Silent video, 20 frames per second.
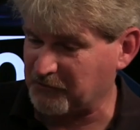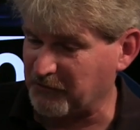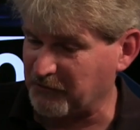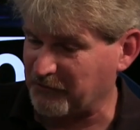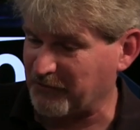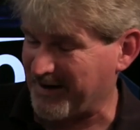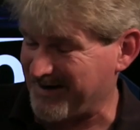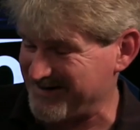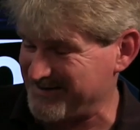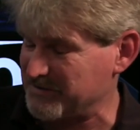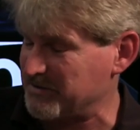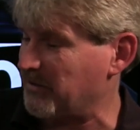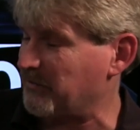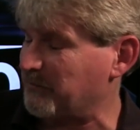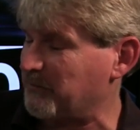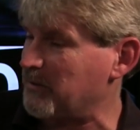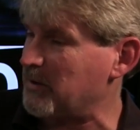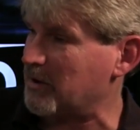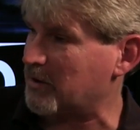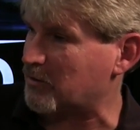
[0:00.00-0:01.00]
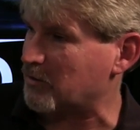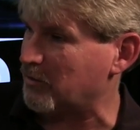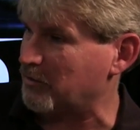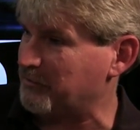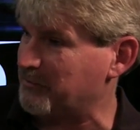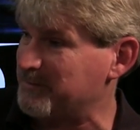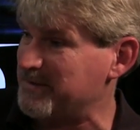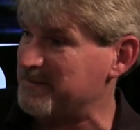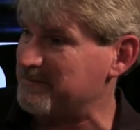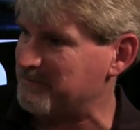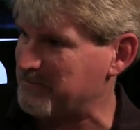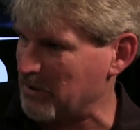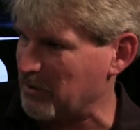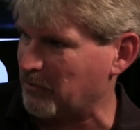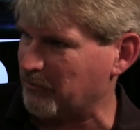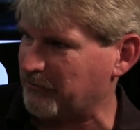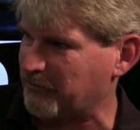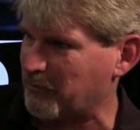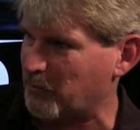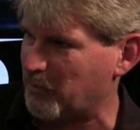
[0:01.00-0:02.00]
design this vehicle to be
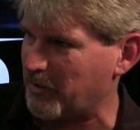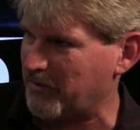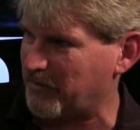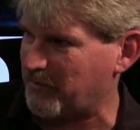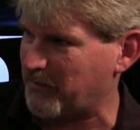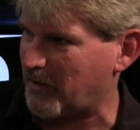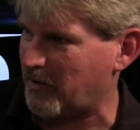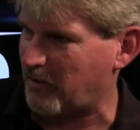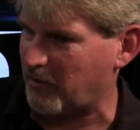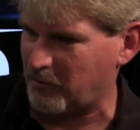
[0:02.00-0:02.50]
built with